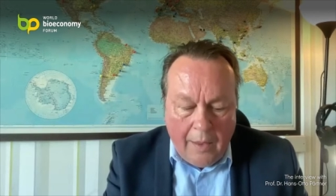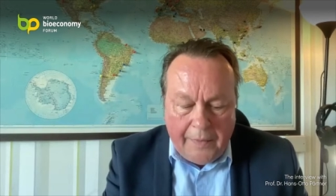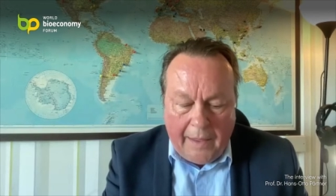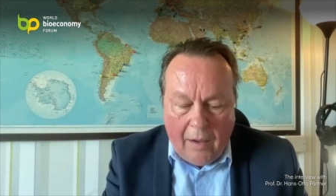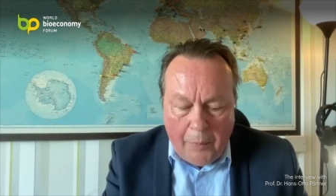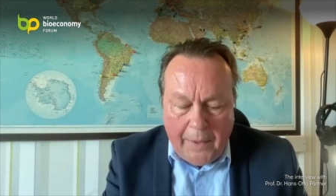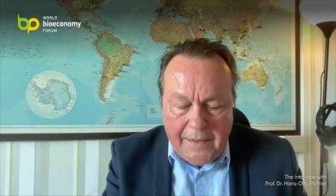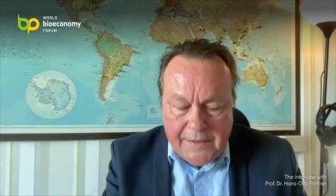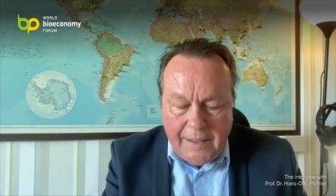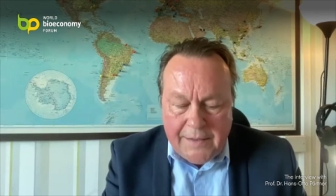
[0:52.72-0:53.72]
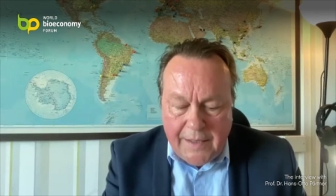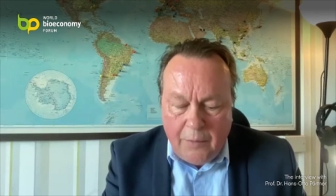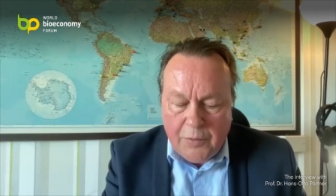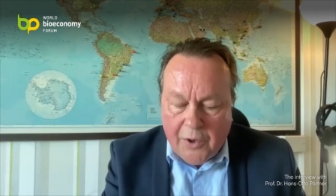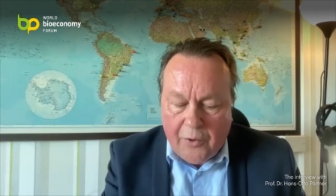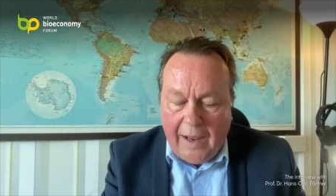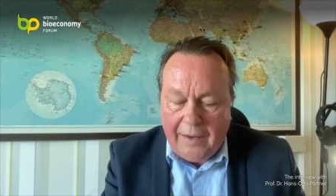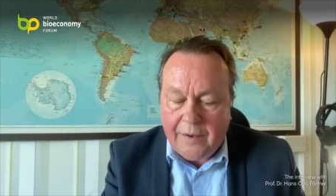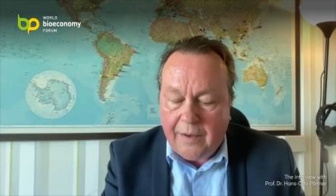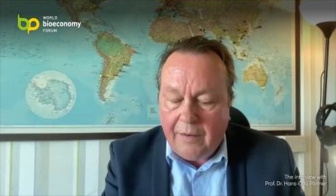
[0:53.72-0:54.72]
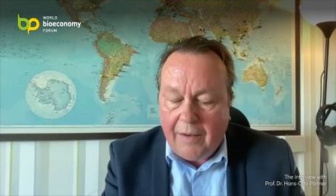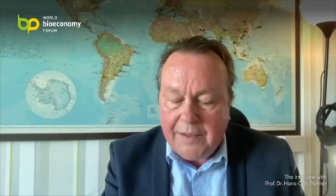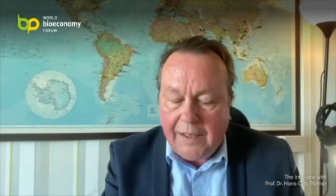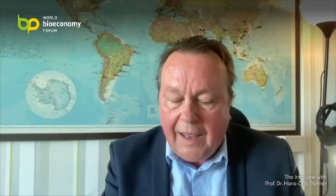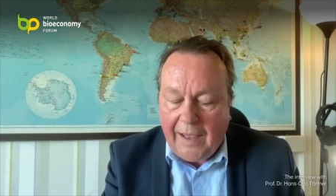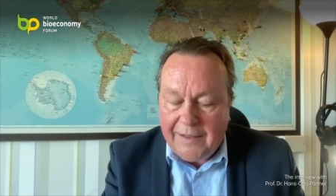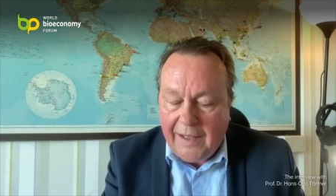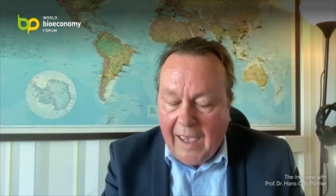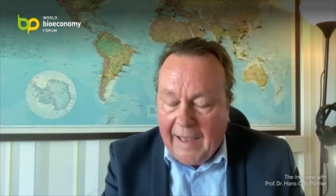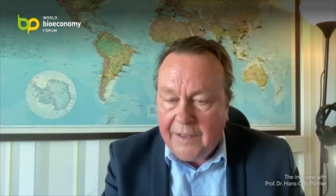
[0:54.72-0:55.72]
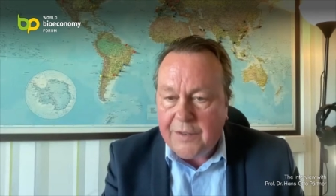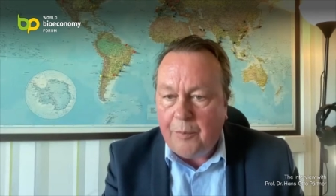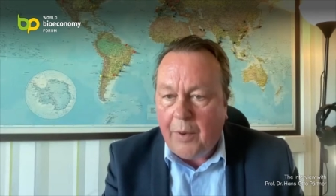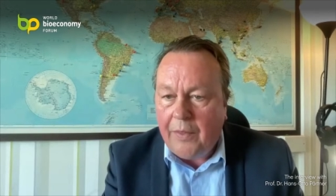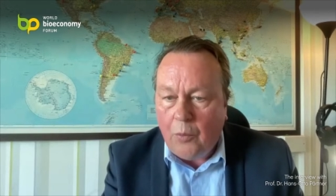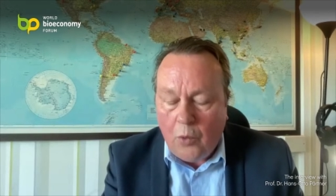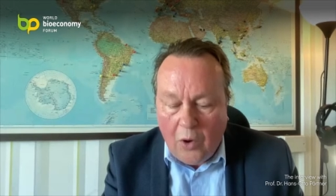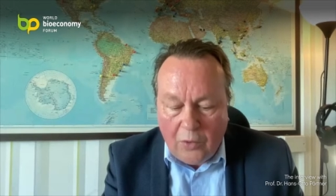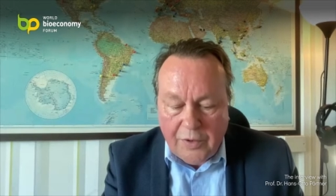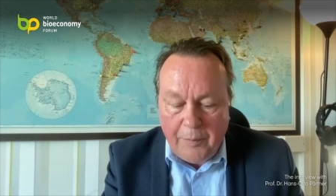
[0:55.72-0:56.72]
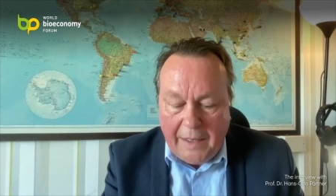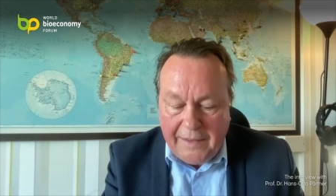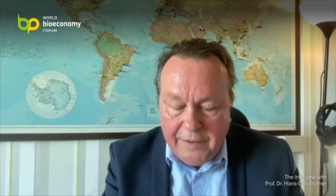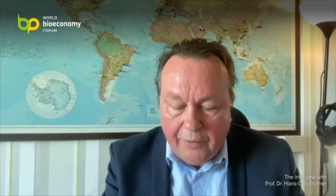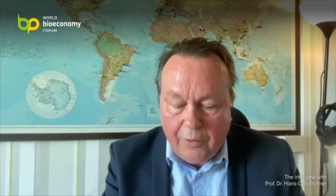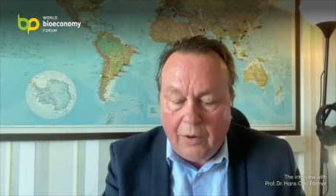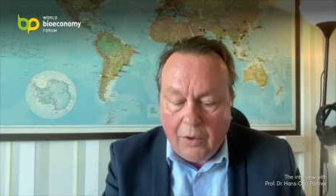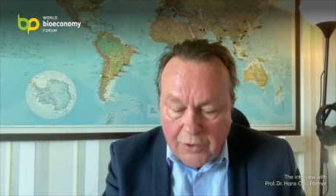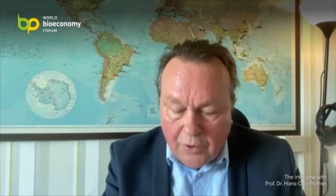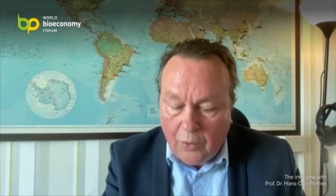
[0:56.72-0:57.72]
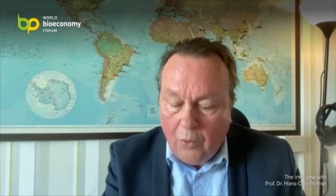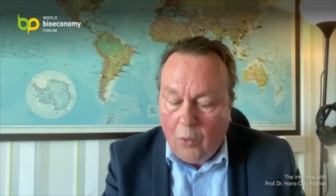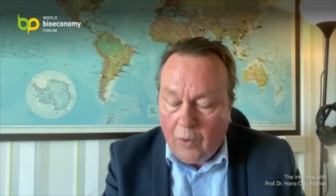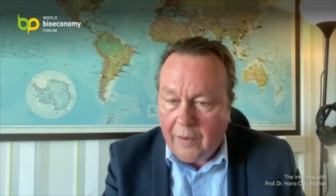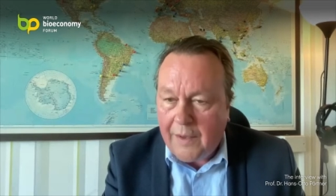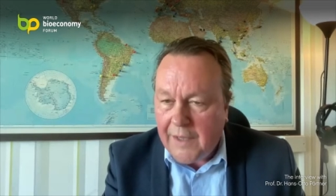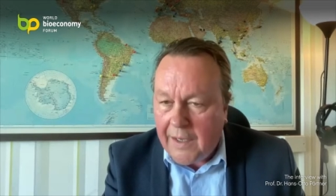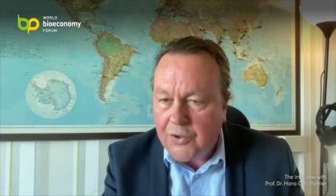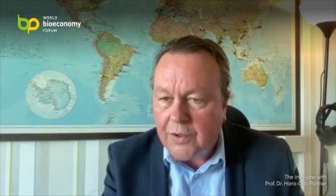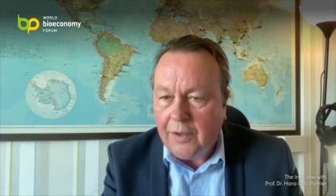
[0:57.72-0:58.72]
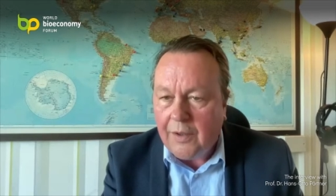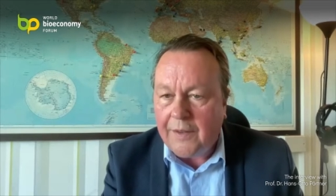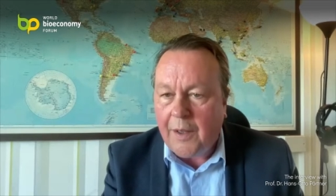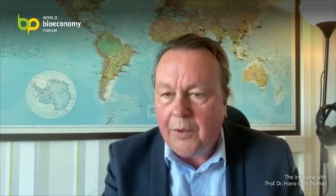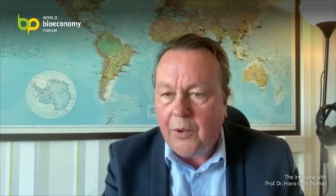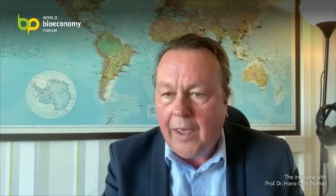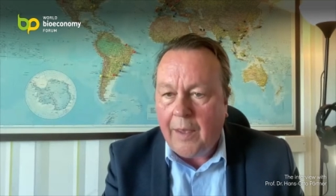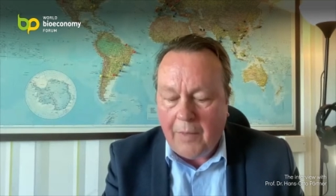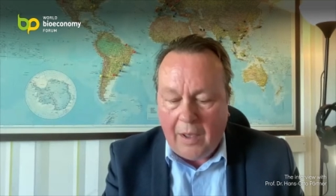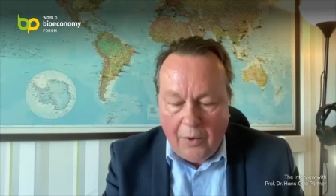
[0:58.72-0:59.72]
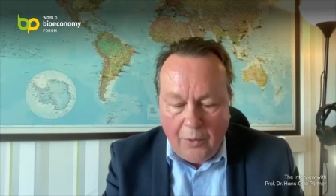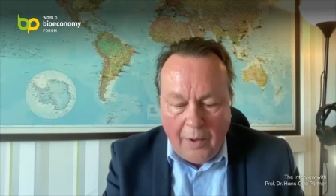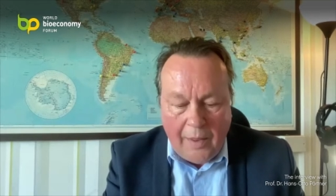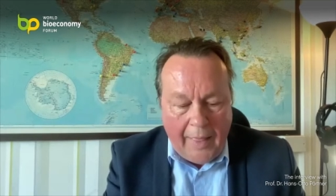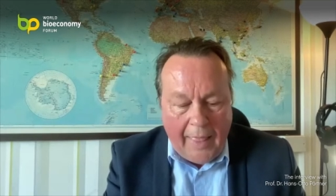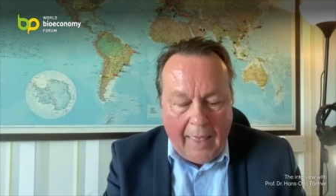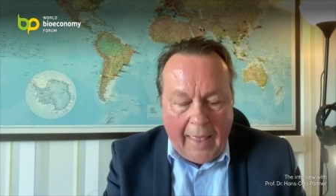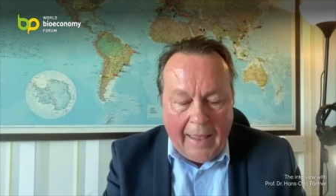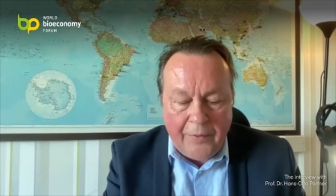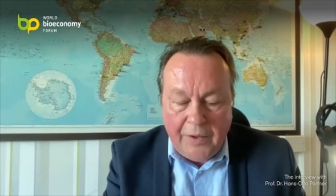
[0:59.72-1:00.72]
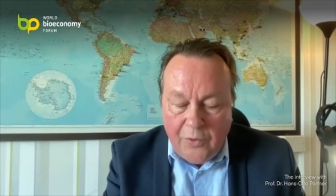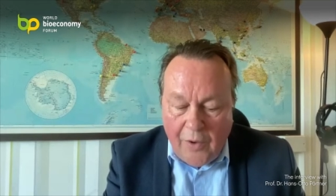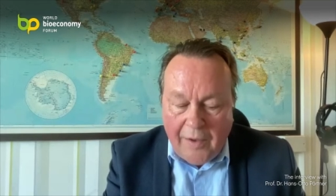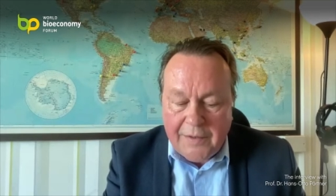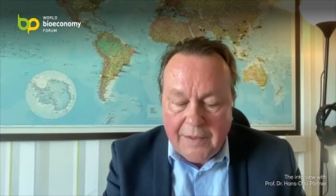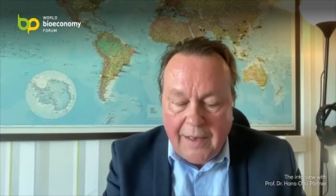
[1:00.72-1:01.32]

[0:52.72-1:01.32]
The IPCC was created in 1988 by the World Meteorological Organization, the WMO, and the United